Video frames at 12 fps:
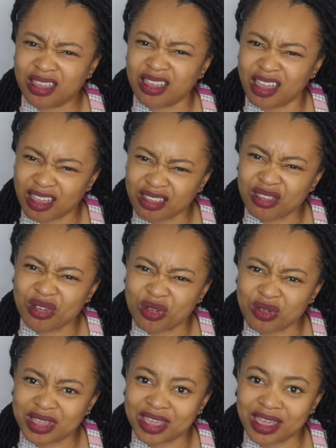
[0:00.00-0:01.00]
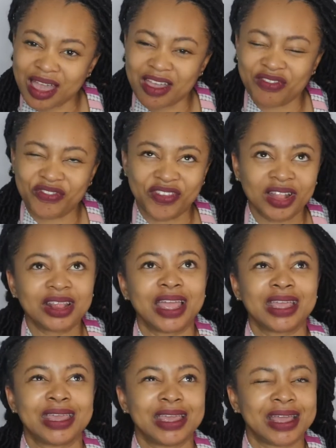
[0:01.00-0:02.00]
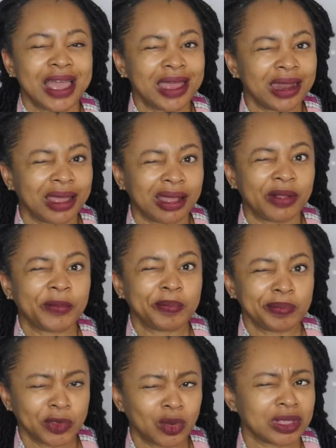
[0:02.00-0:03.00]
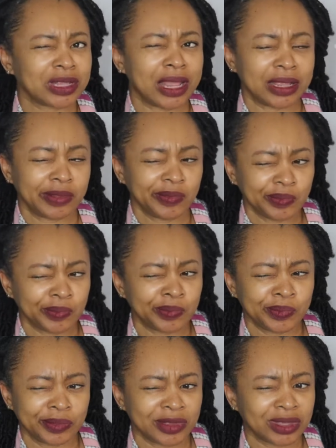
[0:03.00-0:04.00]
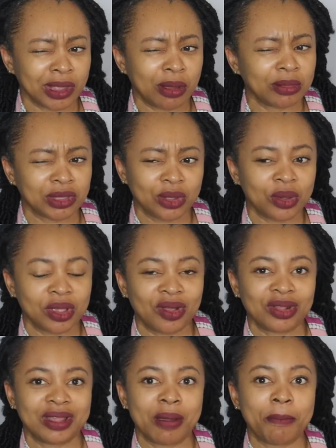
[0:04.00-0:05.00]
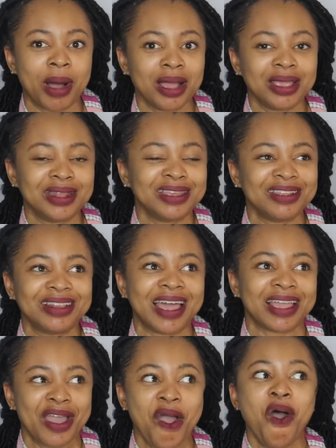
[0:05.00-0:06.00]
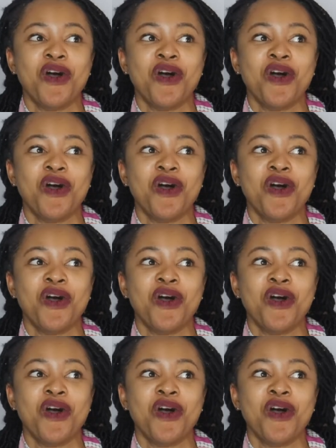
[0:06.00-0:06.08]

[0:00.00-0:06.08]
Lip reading: Are you okay? I feel like he kind of was like, something's going on there, but he didn't like